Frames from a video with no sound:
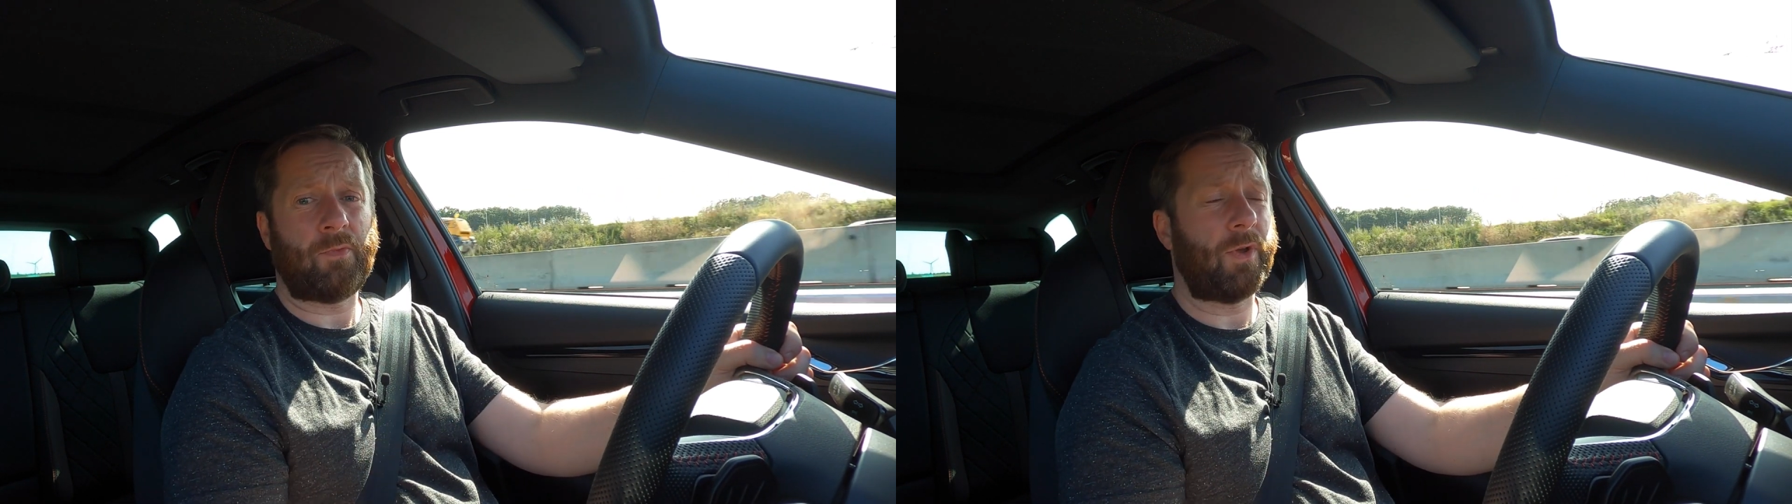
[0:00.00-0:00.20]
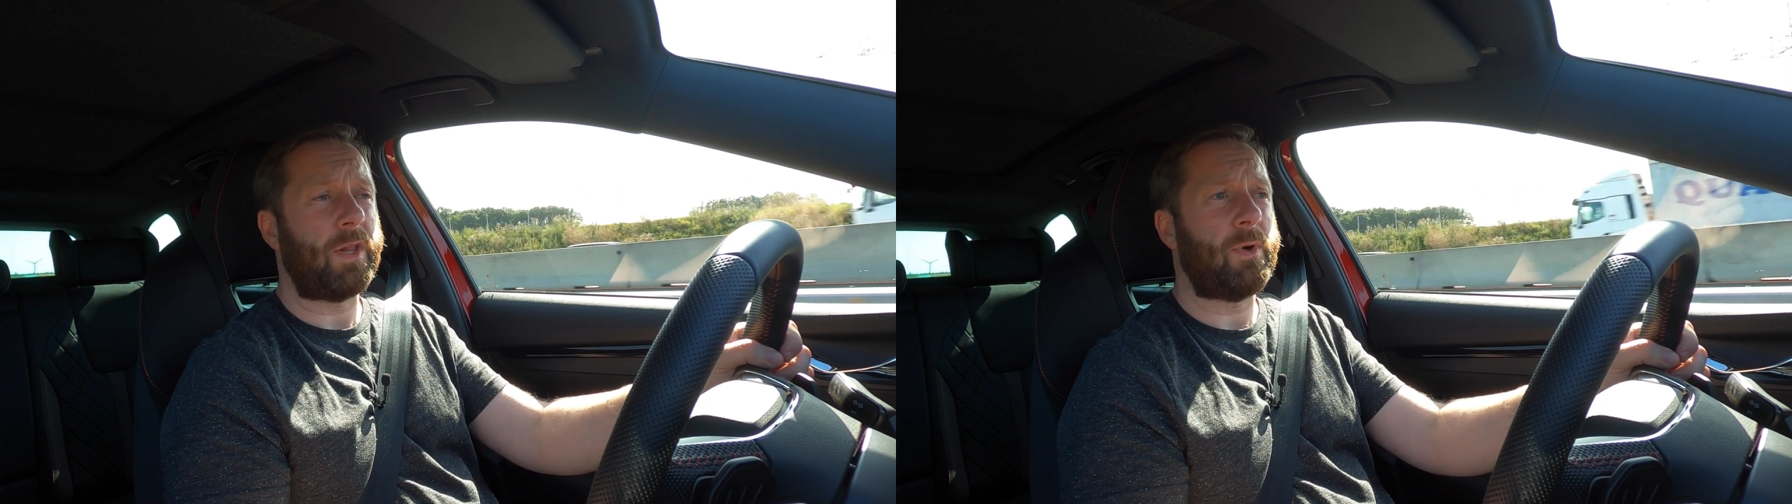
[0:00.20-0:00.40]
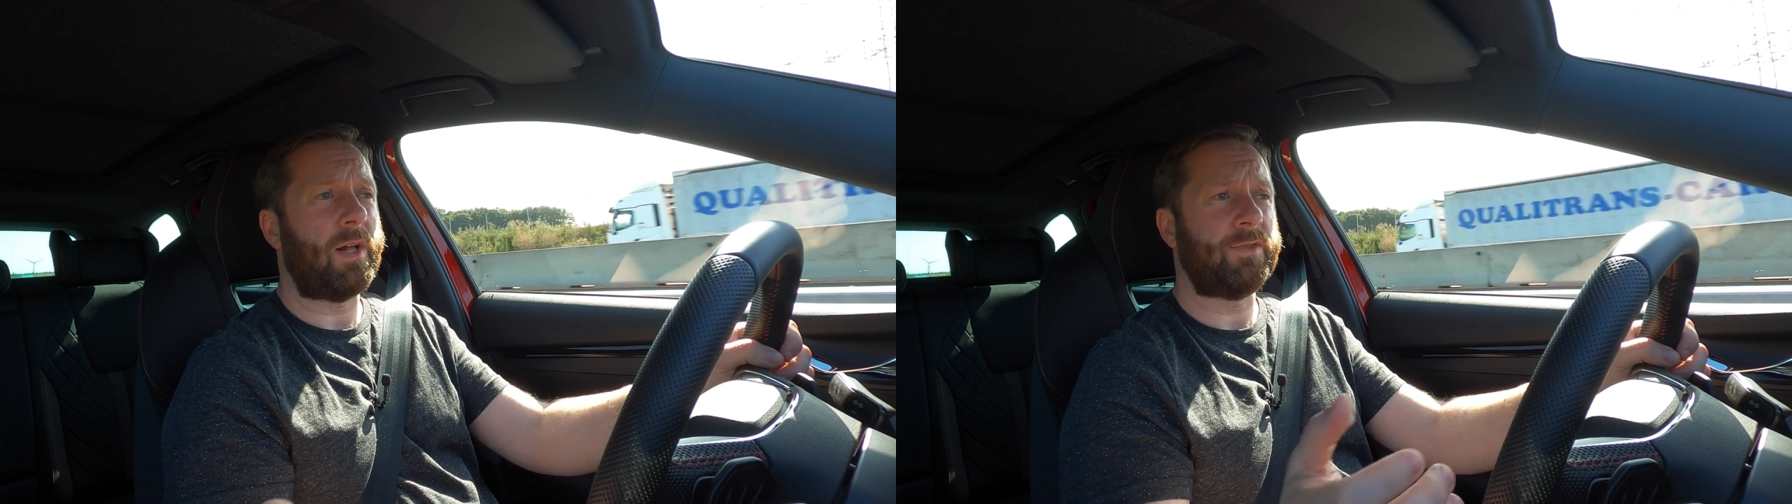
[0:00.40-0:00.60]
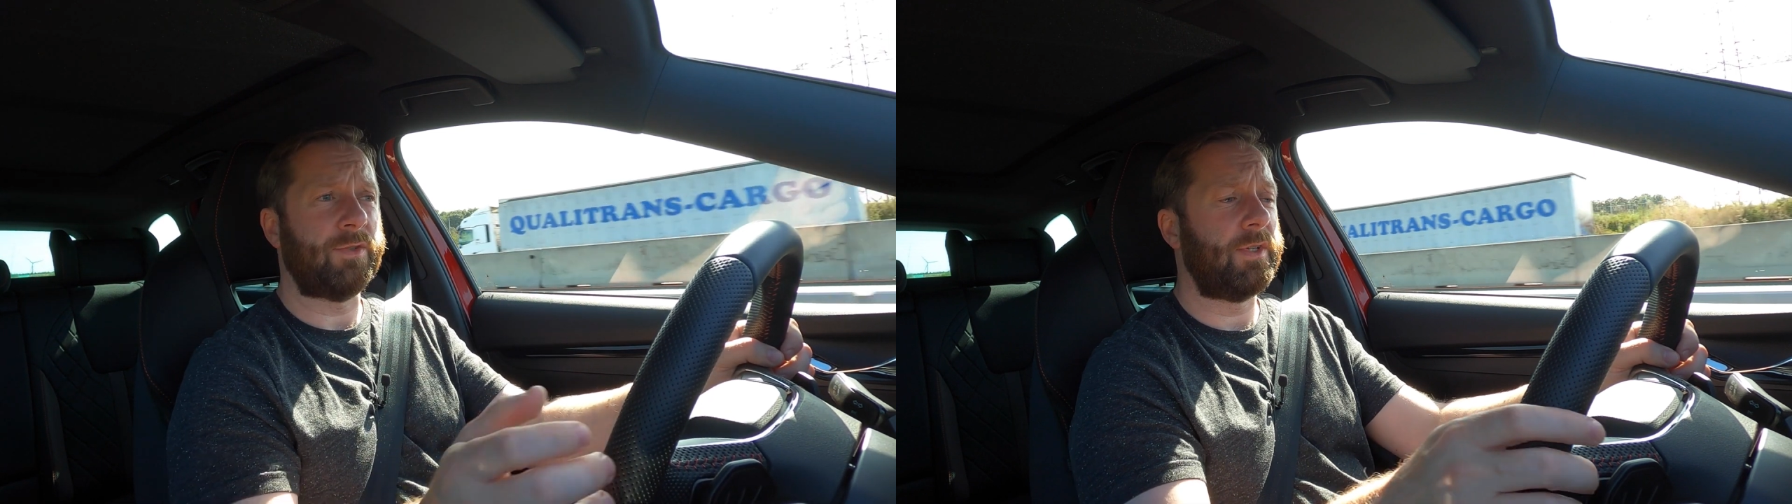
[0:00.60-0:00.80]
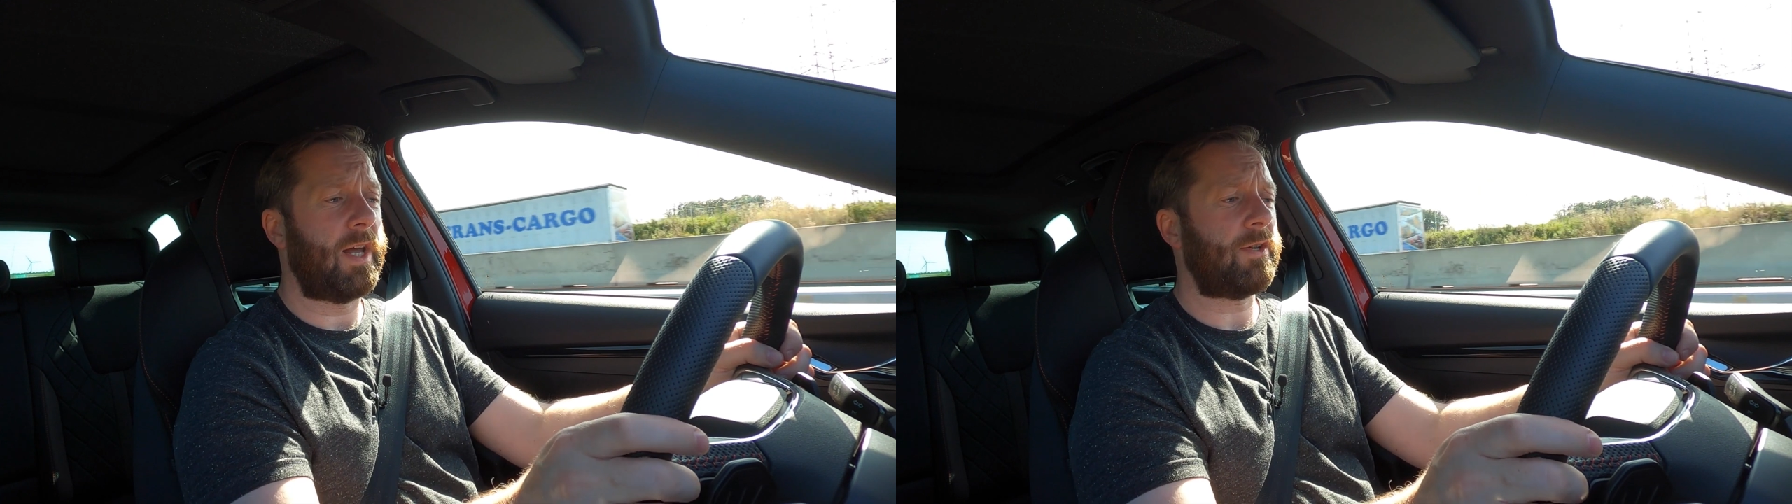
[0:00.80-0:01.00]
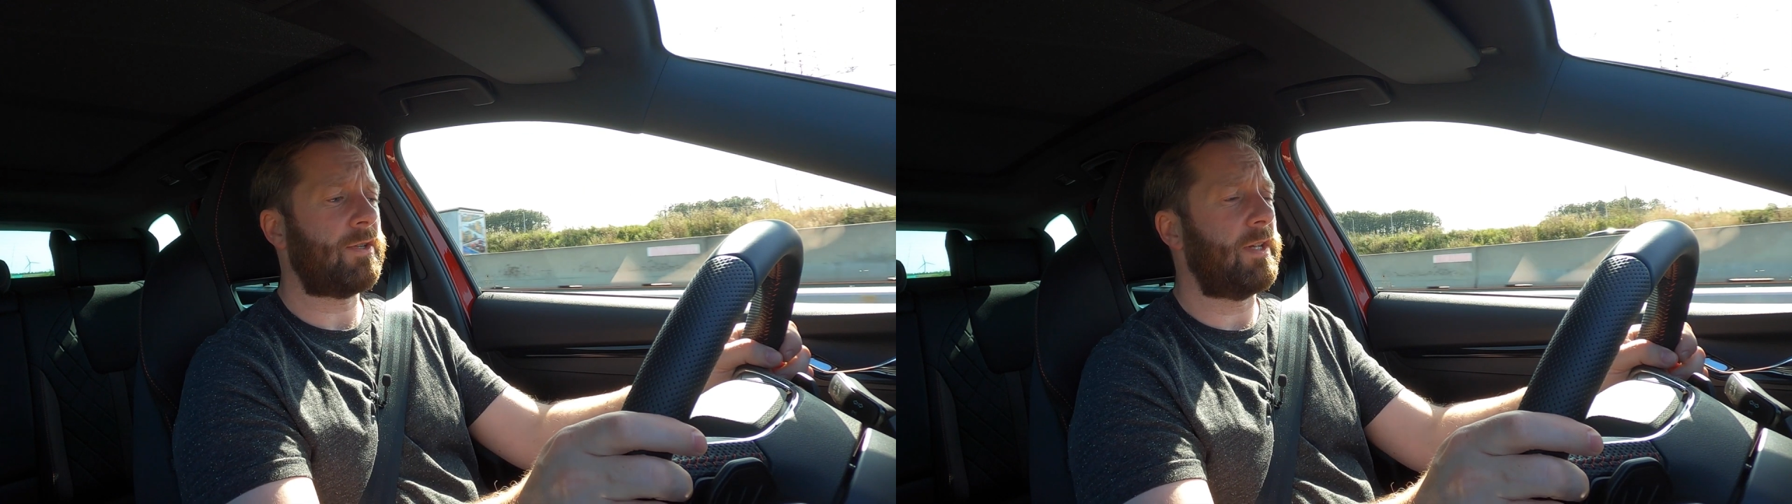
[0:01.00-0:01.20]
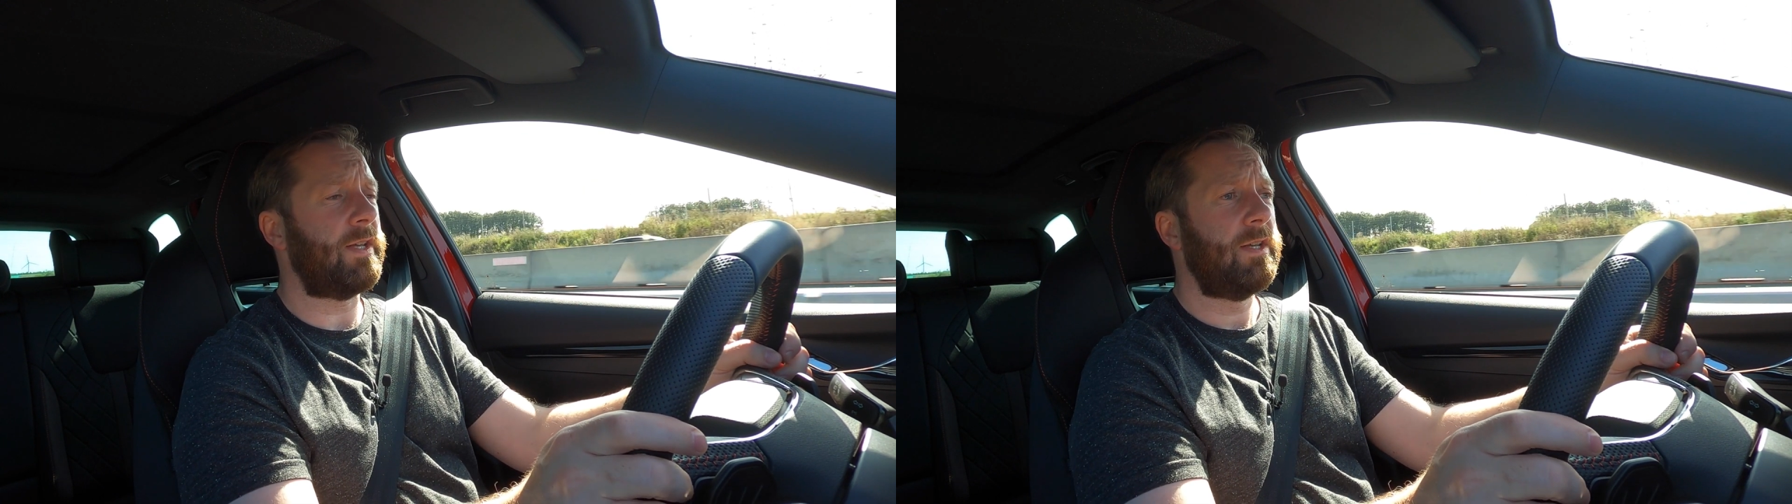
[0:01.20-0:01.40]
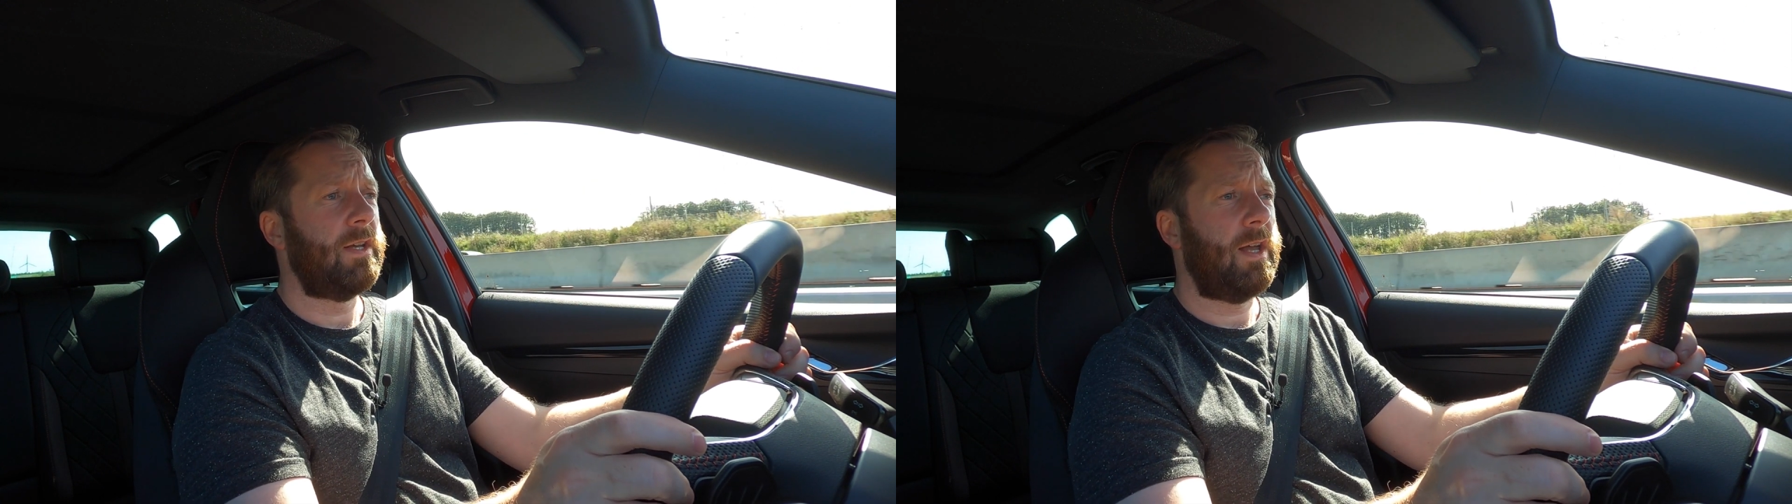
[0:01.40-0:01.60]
pretty well done, actually.